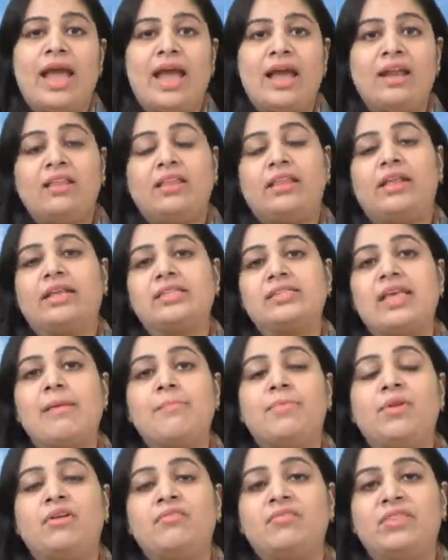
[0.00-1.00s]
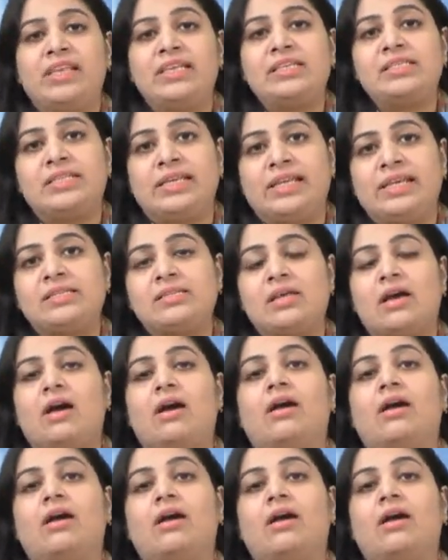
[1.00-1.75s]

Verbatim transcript: and an example of these states